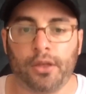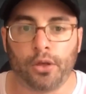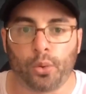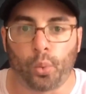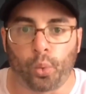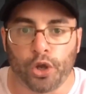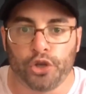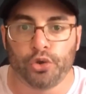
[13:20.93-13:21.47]

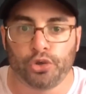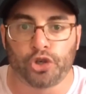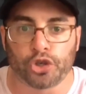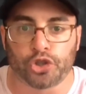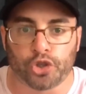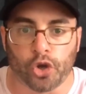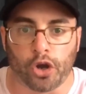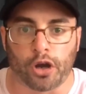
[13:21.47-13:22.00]
What you
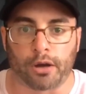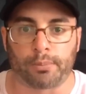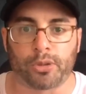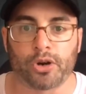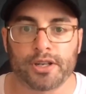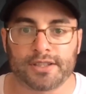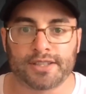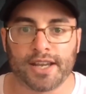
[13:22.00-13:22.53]
just saw,
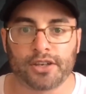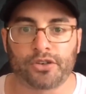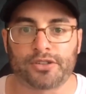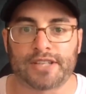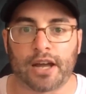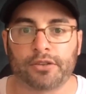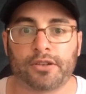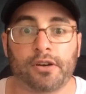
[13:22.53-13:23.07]
Bernie Sanders
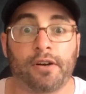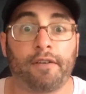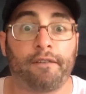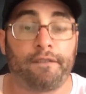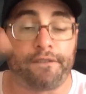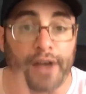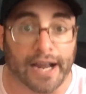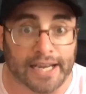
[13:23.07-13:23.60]
out there
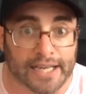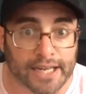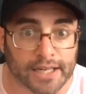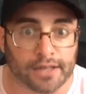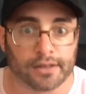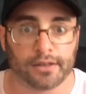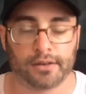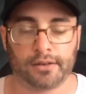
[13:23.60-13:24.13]

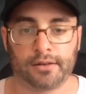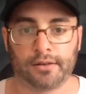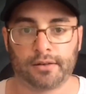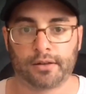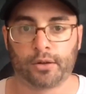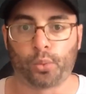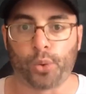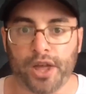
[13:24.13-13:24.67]
fighting
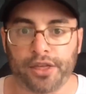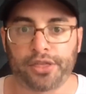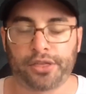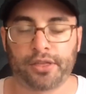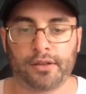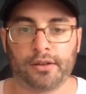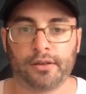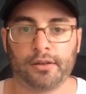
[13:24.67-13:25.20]
with
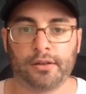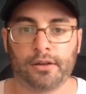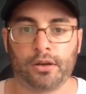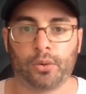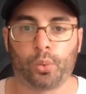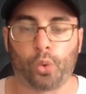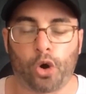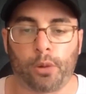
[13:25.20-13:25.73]

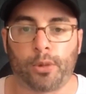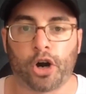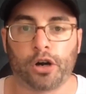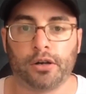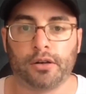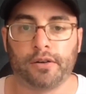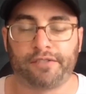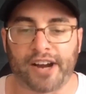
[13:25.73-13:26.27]

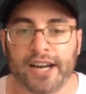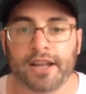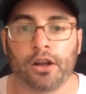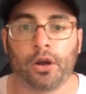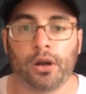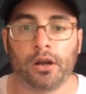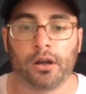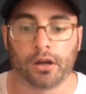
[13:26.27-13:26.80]
Walmart,
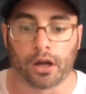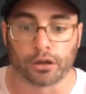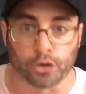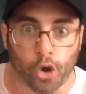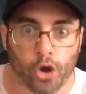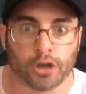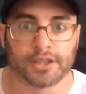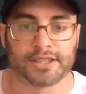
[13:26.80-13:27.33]
fighting
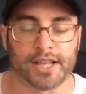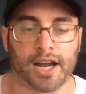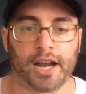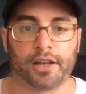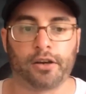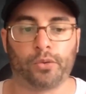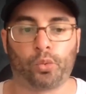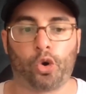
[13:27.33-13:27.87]

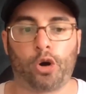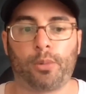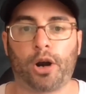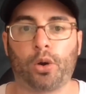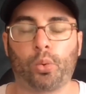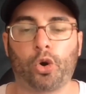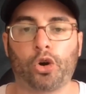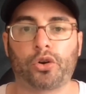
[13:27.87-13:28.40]
alongside
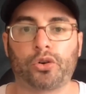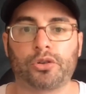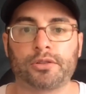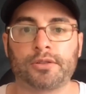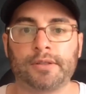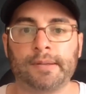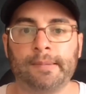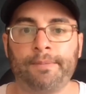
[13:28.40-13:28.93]
Walmart
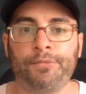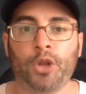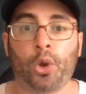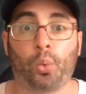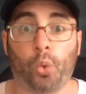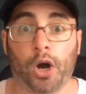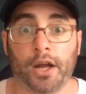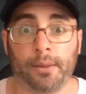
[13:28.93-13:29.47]
workers.
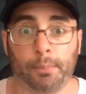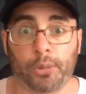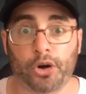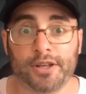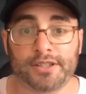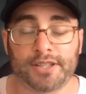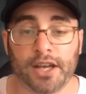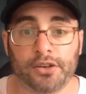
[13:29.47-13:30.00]
What
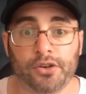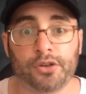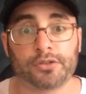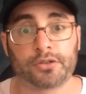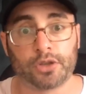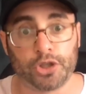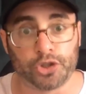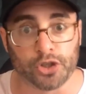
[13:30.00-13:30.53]
Bernie
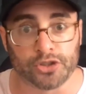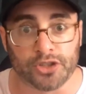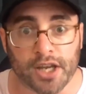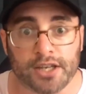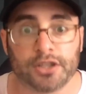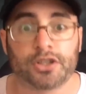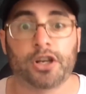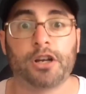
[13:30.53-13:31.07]
Sanders, he just said
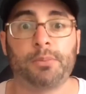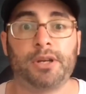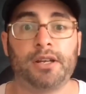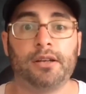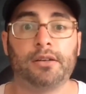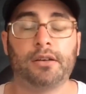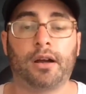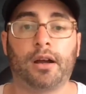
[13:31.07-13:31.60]
he's going to
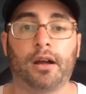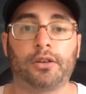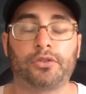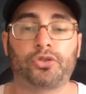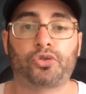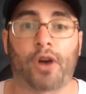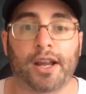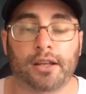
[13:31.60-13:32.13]
be
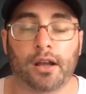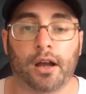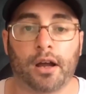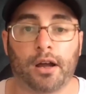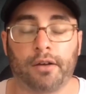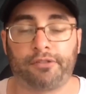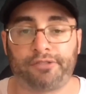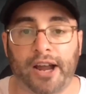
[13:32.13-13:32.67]

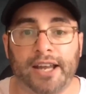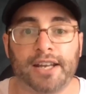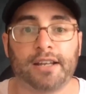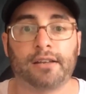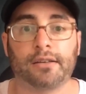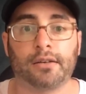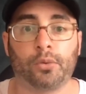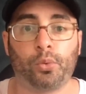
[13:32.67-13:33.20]

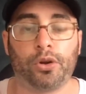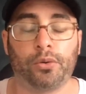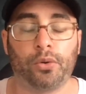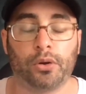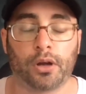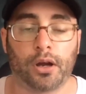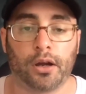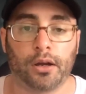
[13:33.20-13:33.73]
fighting
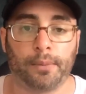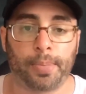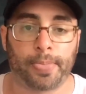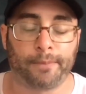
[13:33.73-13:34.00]
at